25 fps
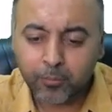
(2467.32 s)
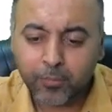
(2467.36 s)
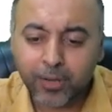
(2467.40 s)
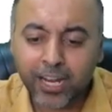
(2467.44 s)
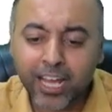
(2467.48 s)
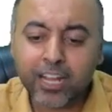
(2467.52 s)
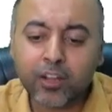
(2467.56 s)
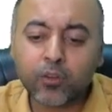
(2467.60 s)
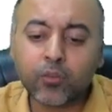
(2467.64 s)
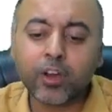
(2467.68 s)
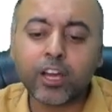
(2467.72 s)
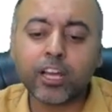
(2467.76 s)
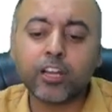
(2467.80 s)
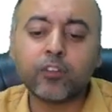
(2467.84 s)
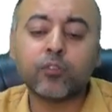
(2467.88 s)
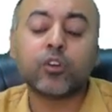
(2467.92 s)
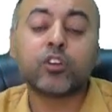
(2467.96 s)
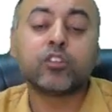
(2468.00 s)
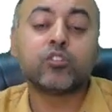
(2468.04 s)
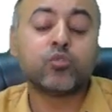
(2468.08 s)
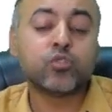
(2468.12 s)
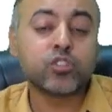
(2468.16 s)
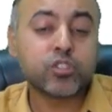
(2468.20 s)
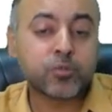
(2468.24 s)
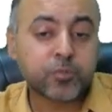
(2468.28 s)
Black vial
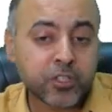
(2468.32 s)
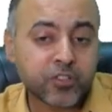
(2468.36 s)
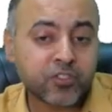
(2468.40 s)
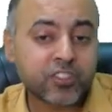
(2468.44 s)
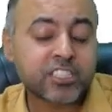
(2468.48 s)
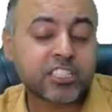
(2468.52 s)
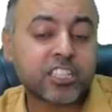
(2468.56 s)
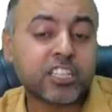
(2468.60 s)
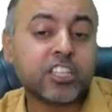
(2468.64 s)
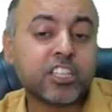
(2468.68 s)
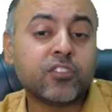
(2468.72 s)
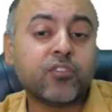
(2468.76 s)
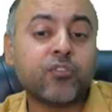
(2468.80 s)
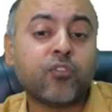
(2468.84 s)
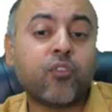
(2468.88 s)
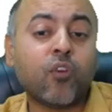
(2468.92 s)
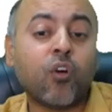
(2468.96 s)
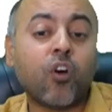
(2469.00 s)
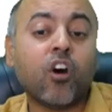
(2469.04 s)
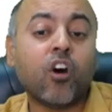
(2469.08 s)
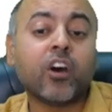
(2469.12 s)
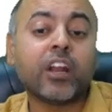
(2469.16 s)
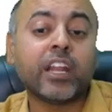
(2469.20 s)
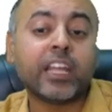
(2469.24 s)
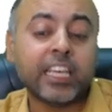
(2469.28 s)
was used previously
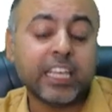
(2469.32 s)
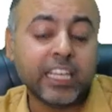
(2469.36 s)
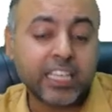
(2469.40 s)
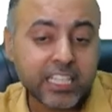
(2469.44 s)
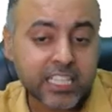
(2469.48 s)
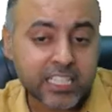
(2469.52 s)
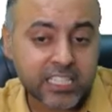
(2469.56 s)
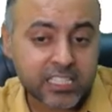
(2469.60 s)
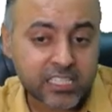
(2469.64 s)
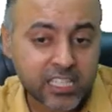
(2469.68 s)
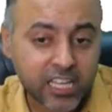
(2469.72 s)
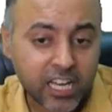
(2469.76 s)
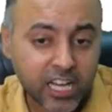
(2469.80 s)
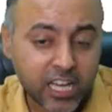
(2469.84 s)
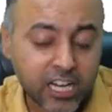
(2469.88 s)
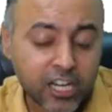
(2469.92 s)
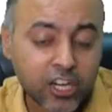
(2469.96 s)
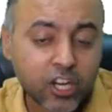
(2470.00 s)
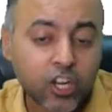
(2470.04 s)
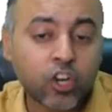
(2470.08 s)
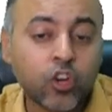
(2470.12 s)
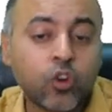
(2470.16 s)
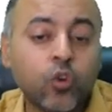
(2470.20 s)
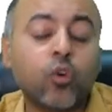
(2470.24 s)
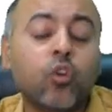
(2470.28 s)
for
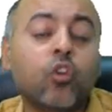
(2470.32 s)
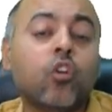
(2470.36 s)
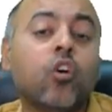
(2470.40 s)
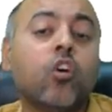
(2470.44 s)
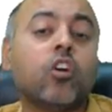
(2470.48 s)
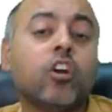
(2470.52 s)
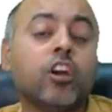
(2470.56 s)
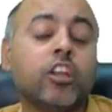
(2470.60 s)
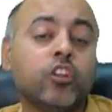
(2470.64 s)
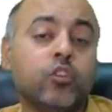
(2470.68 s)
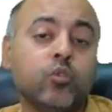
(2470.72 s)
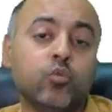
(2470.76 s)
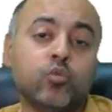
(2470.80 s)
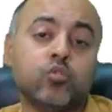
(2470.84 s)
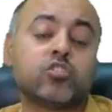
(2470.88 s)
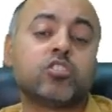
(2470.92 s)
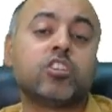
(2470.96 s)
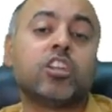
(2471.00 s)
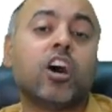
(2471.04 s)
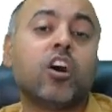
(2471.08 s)
ESR, no longer used.